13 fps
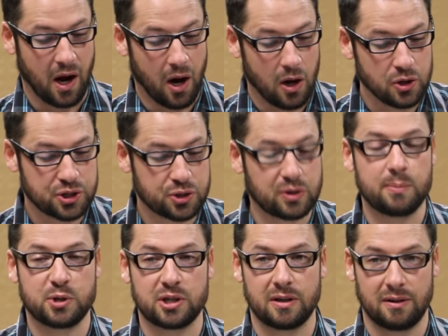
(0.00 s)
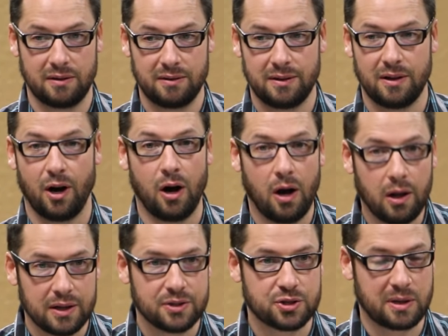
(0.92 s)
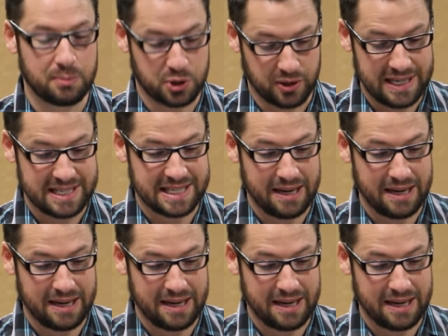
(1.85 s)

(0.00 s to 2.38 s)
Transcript: All Scripture is